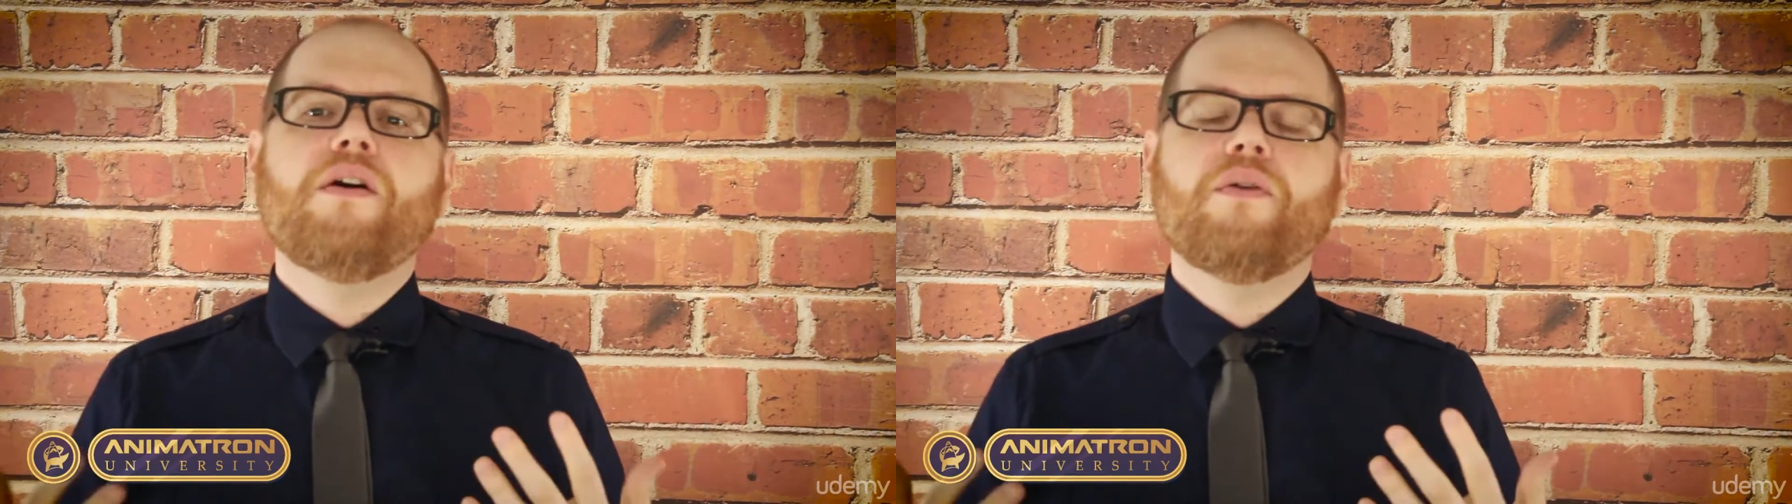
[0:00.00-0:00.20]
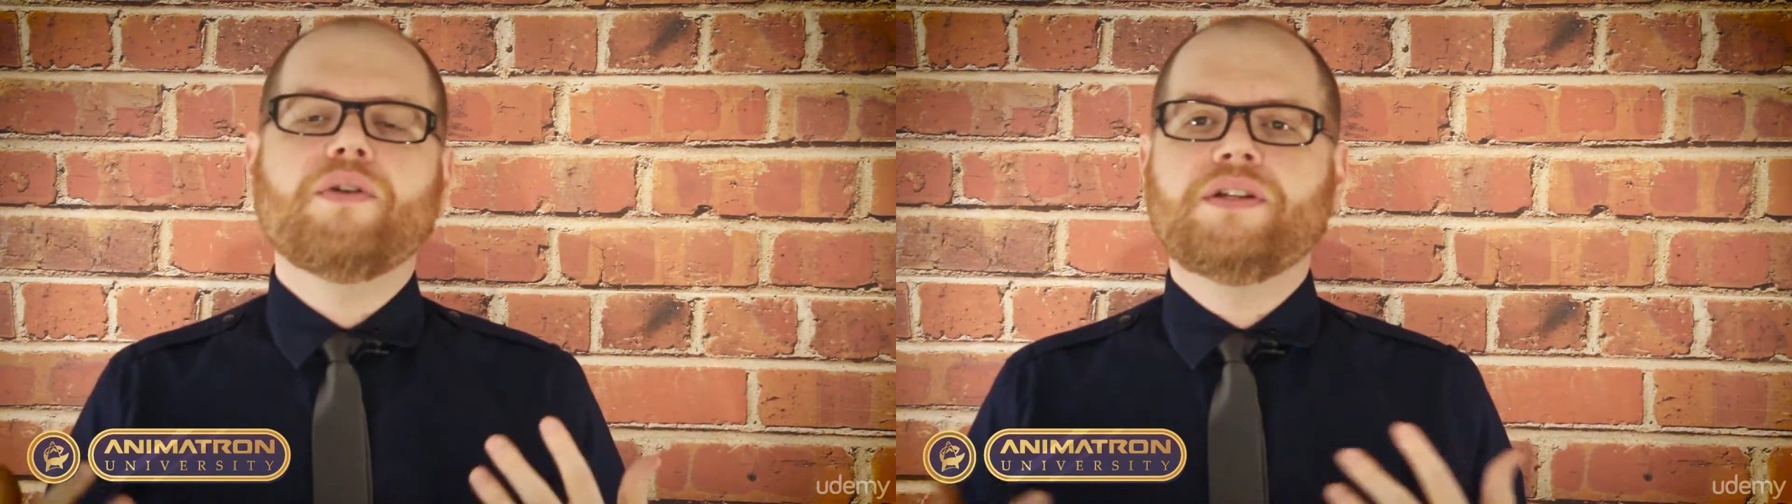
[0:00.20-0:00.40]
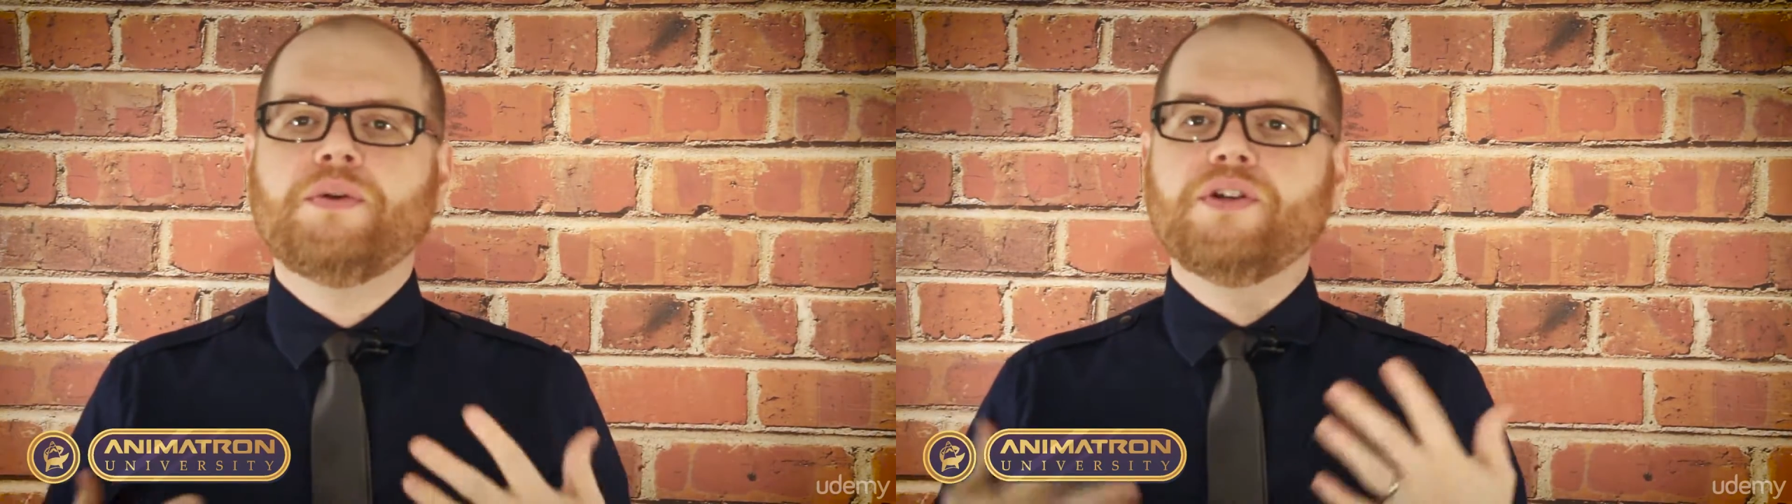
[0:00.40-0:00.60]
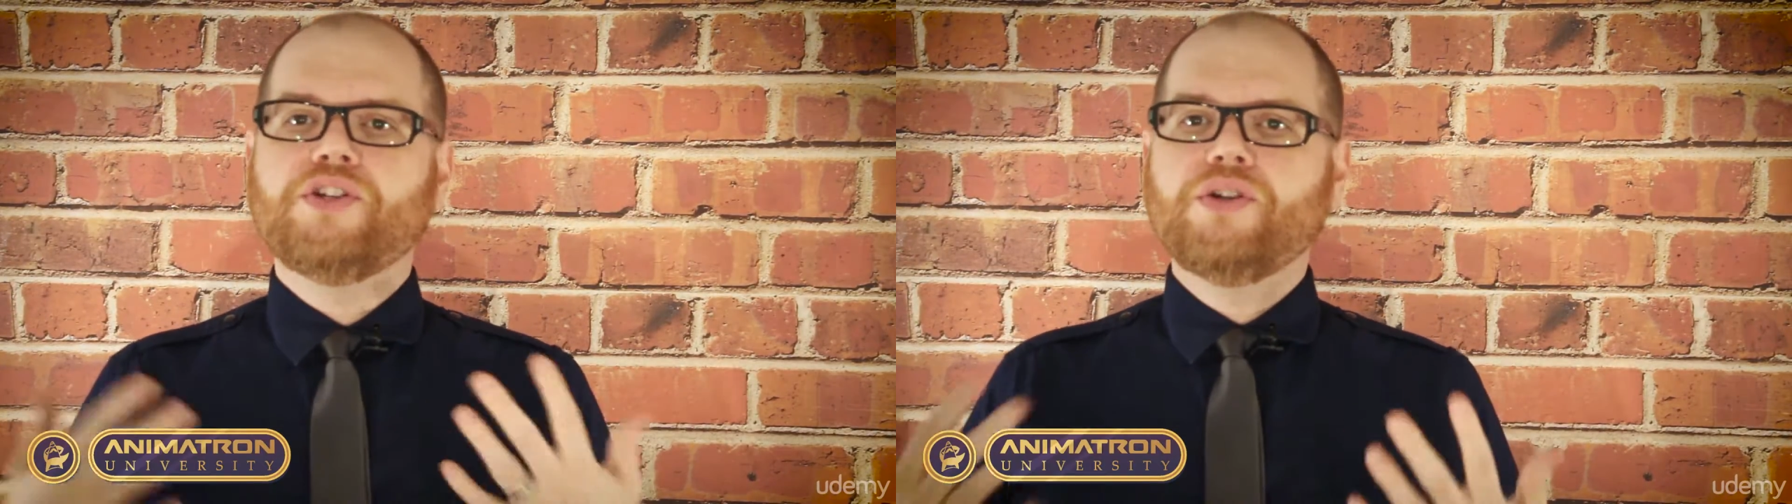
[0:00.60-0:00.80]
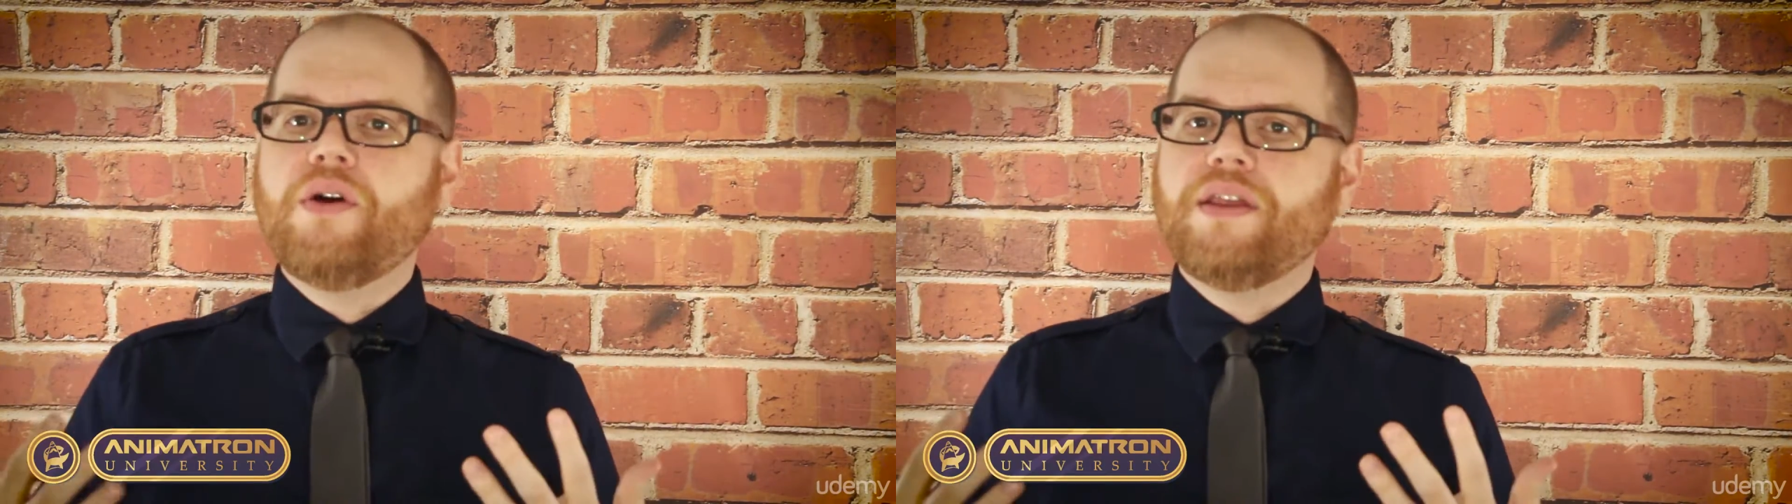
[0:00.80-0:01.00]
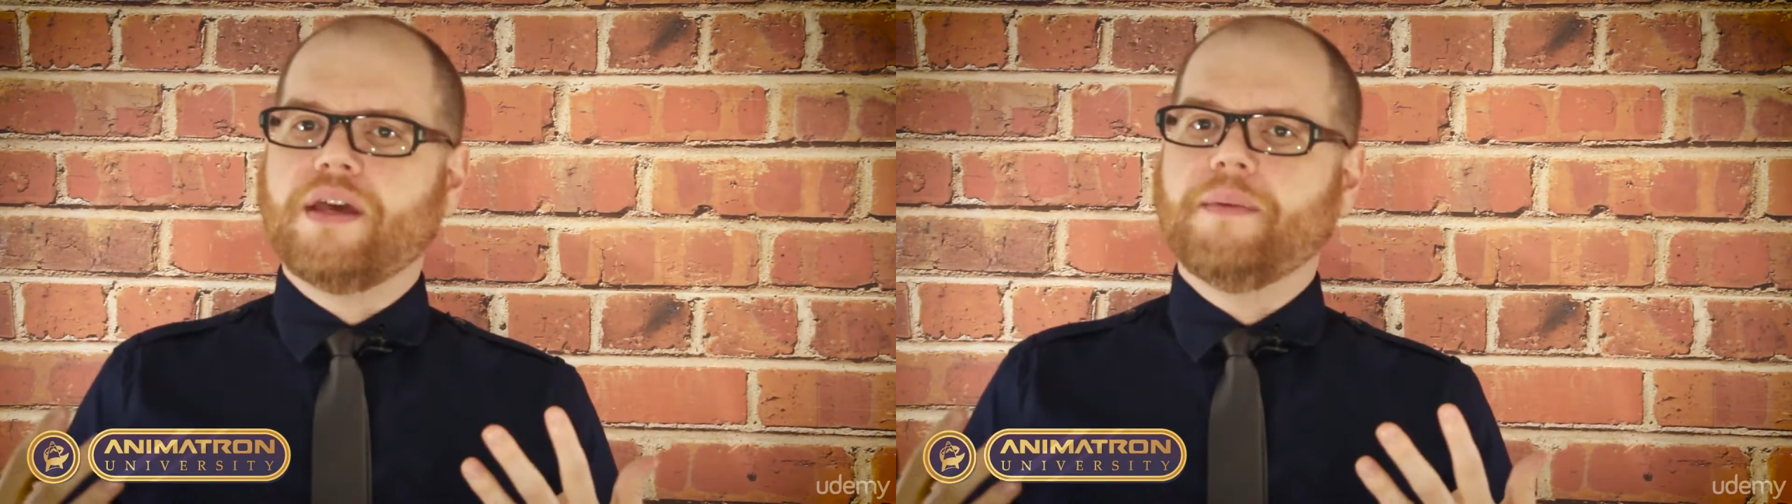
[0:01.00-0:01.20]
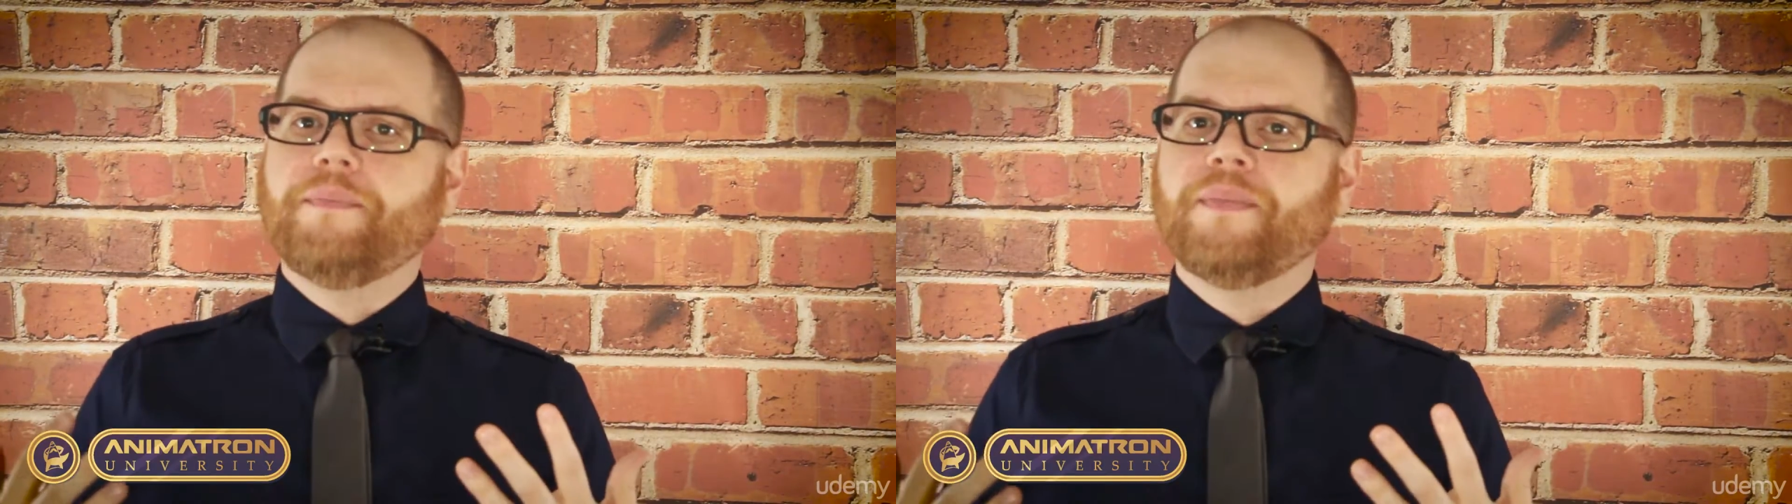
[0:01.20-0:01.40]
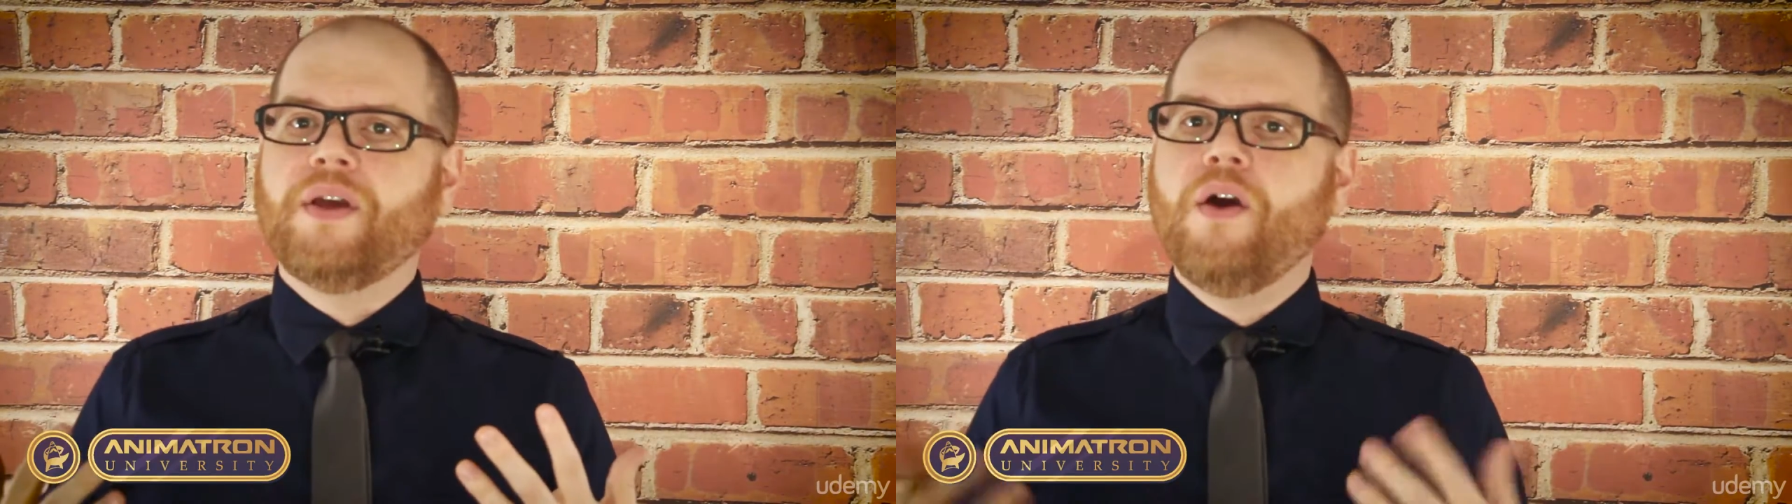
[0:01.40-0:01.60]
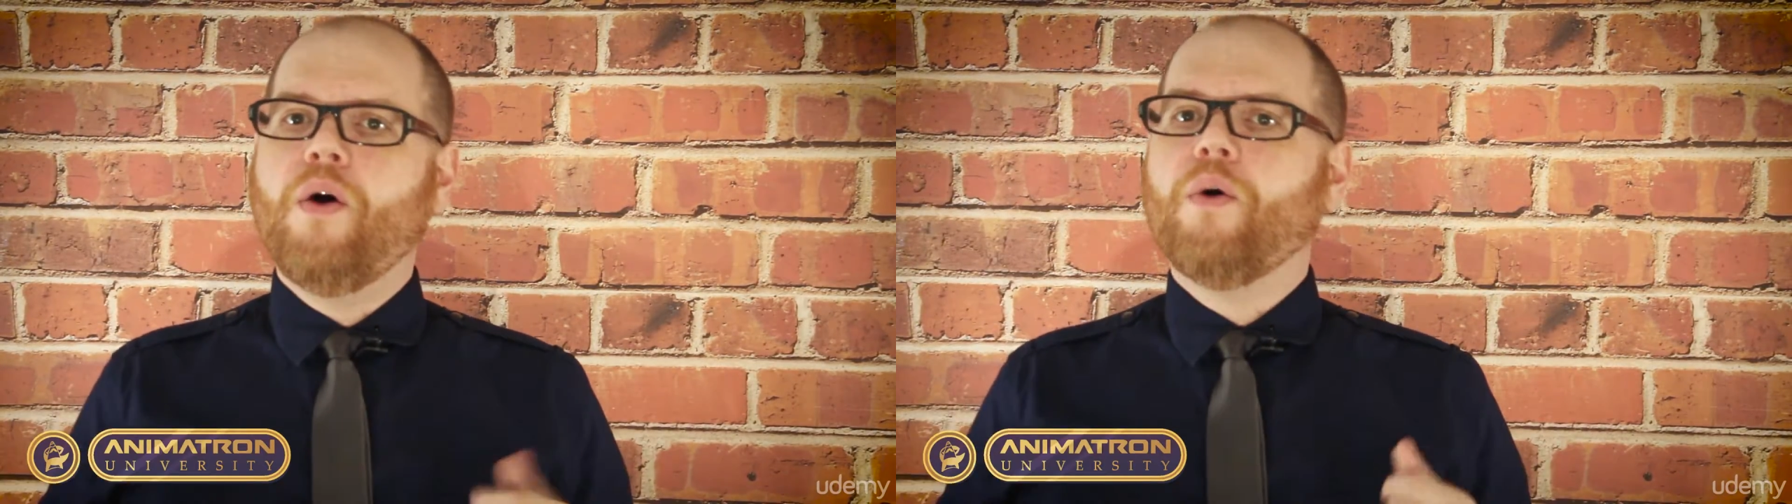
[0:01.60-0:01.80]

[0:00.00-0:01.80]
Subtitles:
know to enjoy them